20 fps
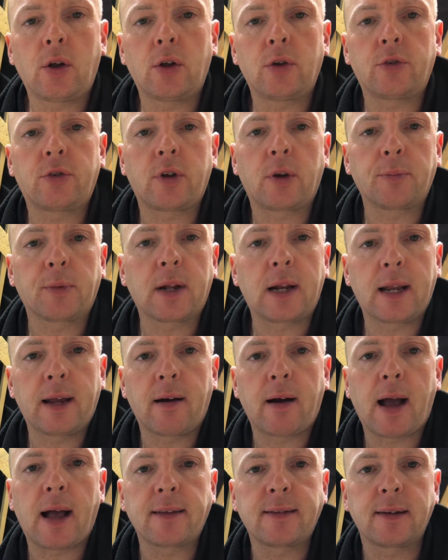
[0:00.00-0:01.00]
some
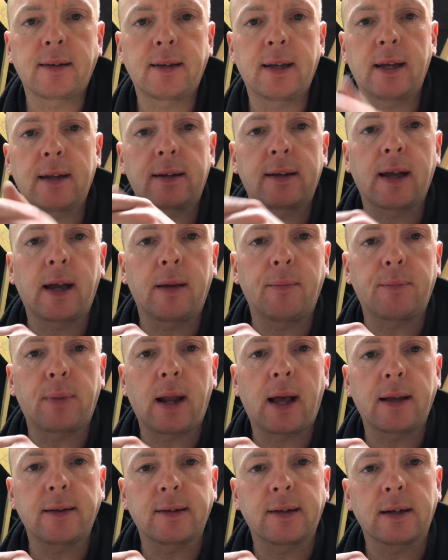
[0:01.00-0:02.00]
clear acetate type
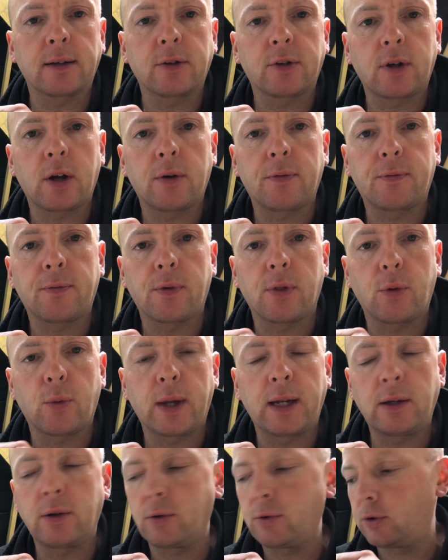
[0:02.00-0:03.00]
plastic stuff for the
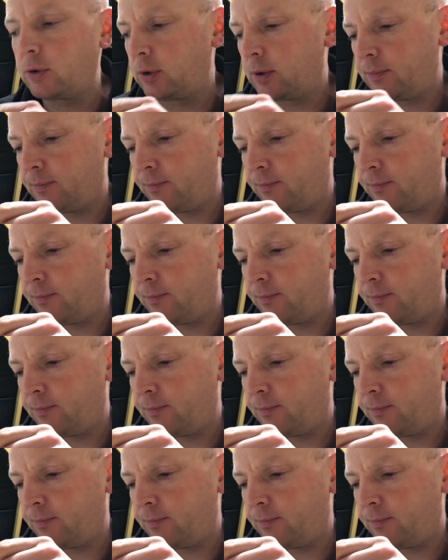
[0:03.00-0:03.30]
windows.